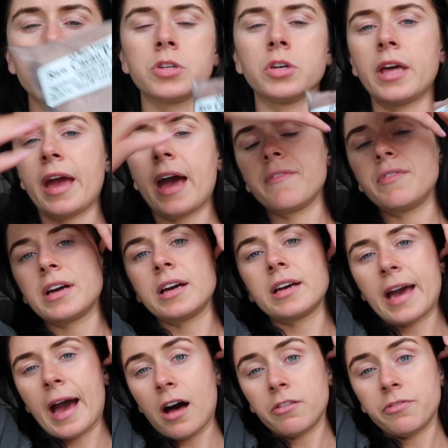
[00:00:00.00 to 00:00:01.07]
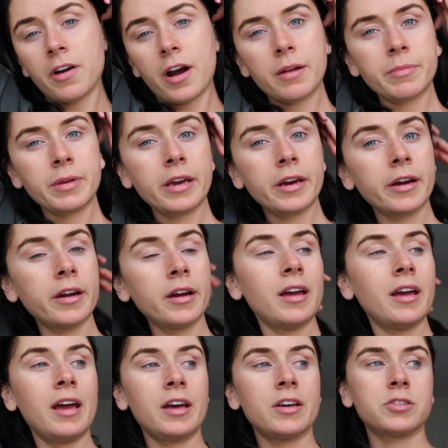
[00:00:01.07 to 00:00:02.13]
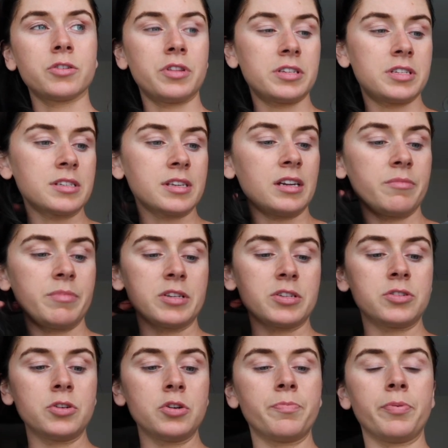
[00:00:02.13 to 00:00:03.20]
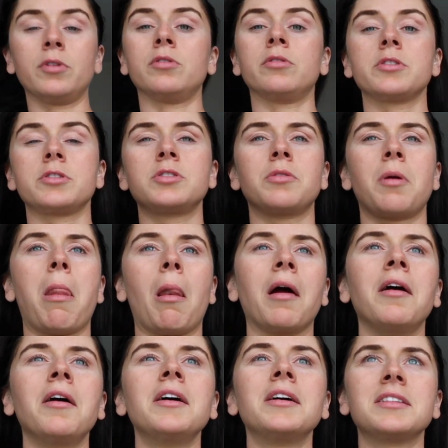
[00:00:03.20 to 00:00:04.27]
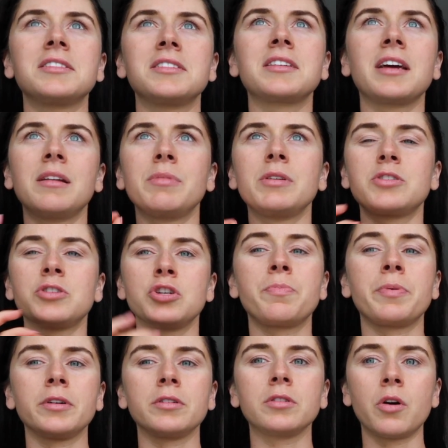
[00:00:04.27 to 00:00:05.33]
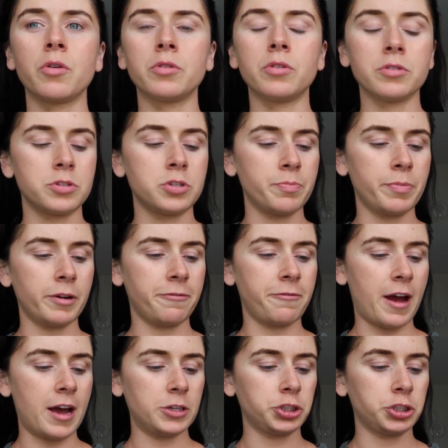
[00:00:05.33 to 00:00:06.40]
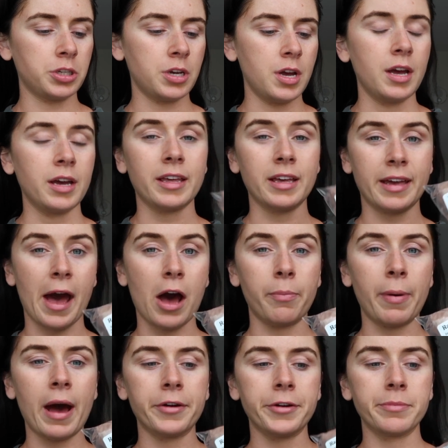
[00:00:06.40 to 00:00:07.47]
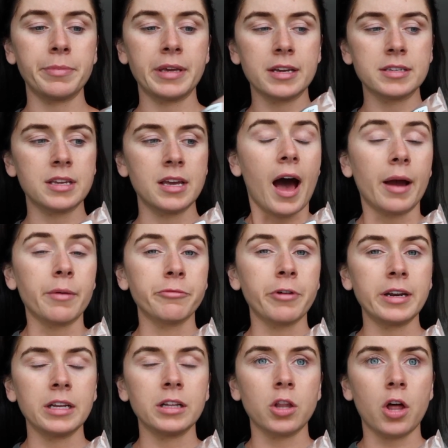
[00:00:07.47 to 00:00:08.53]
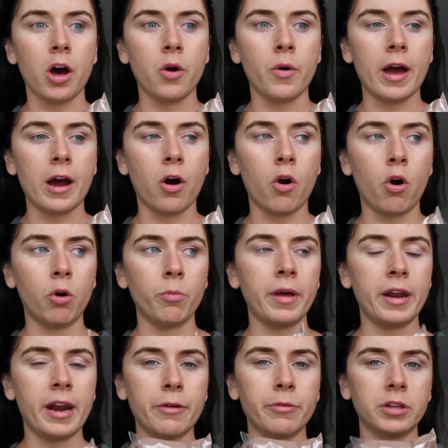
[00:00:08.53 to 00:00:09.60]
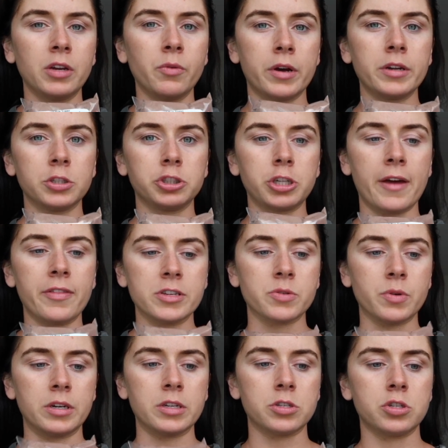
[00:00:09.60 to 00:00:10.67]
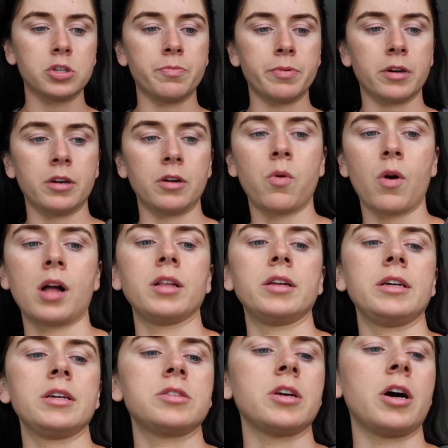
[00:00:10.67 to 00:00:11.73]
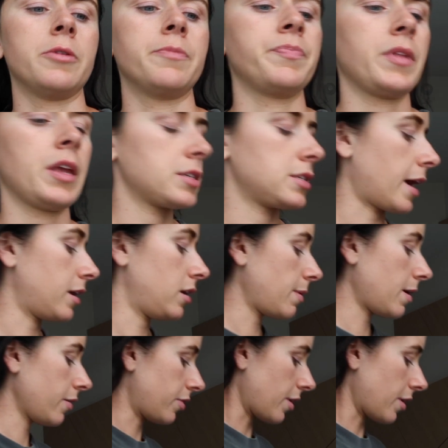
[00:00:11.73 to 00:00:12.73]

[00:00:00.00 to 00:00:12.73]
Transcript: So they have a cacao farm here. So this is gonna be super, this is gonna be super local, super fresh cacao powder because I'm running low at home and I really wanted to try this one. It's super good quality, so excited about